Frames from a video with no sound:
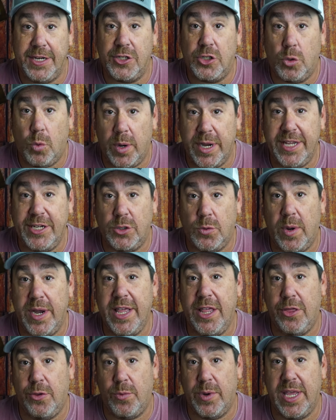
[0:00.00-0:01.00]
in
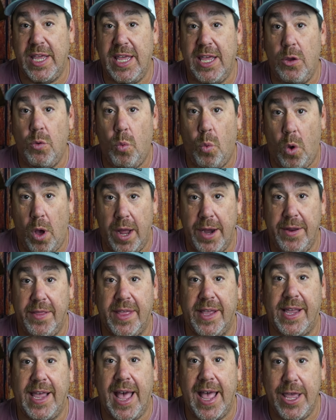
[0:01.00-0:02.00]
2023, he won
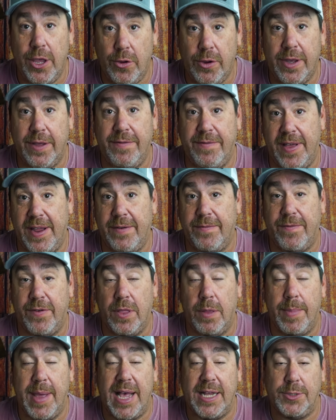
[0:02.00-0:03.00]
the Cayuga event
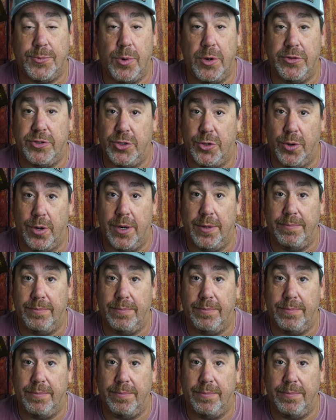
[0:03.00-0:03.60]
for the Bass Pro Tour.